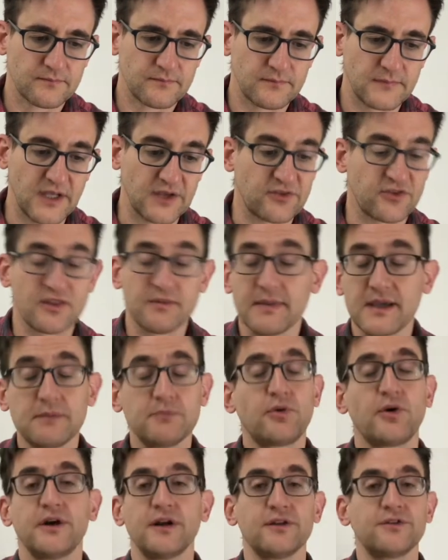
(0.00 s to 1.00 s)
the main
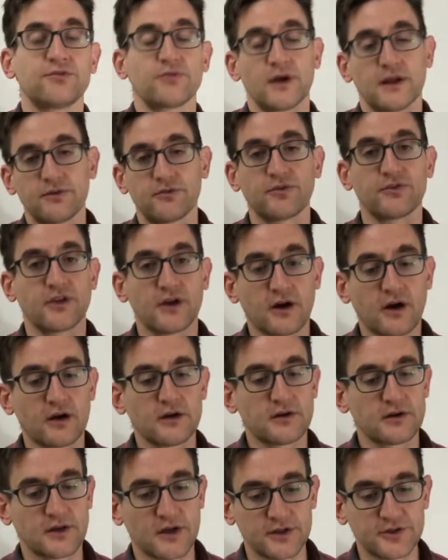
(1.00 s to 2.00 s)
point is, right, through the
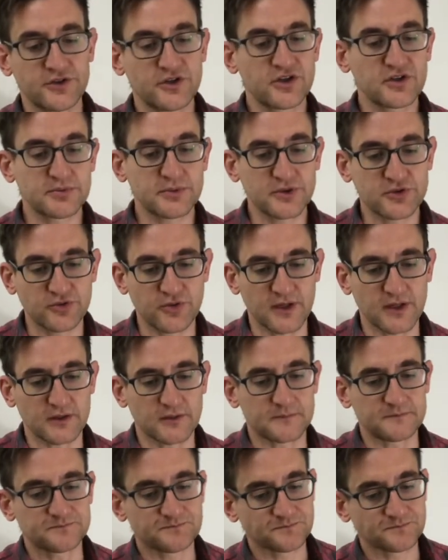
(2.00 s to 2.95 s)
cartoonish portrayal